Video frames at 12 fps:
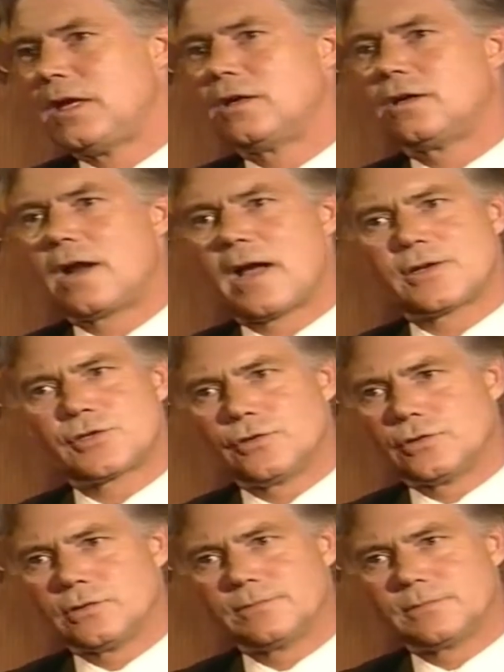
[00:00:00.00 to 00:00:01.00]

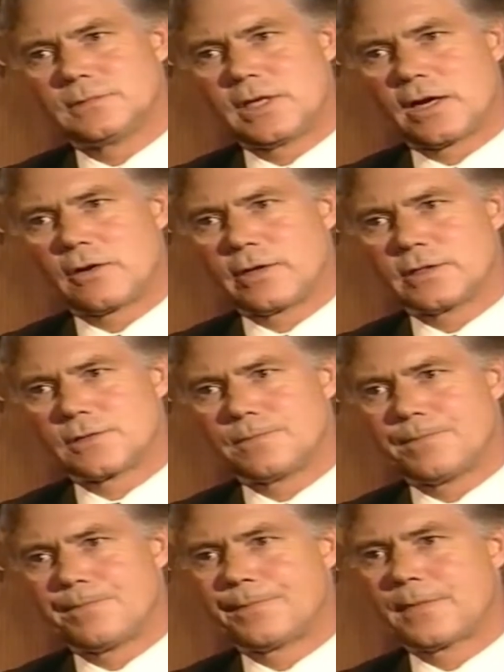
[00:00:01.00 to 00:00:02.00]
international
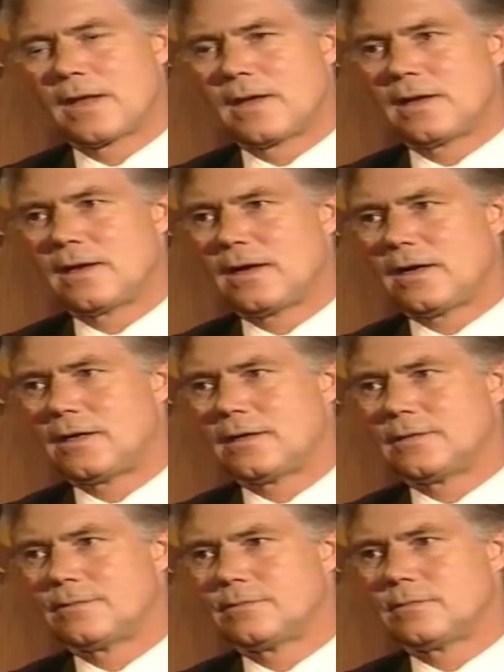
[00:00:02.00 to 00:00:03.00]
terrorism
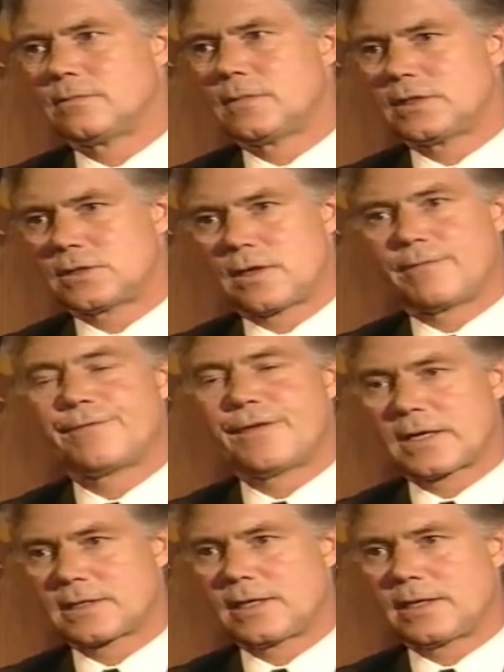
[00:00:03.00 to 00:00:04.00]
that's
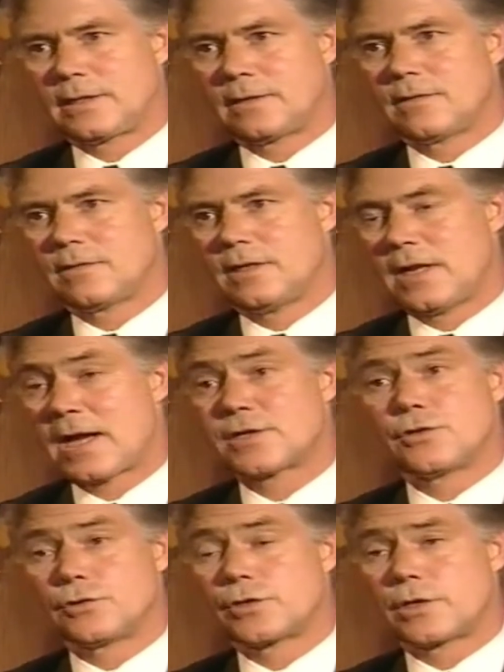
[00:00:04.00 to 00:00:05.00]
affecting the
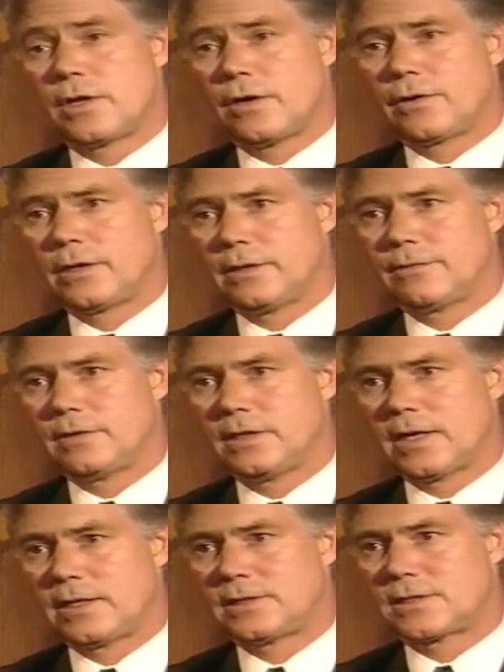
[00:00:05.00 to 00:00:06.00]
national security of the
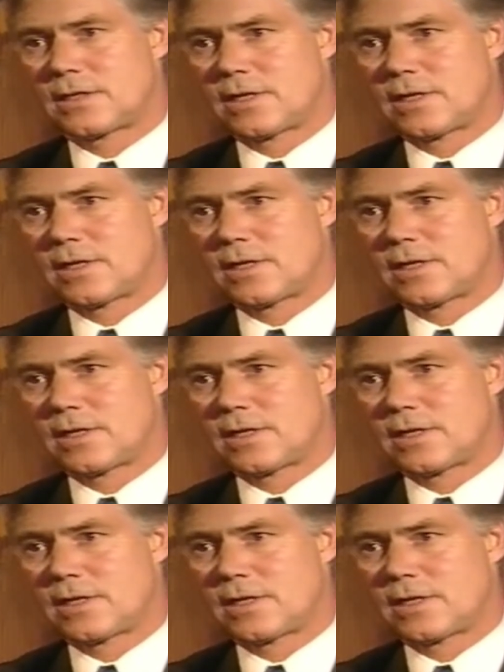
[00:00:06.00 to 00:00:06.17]
United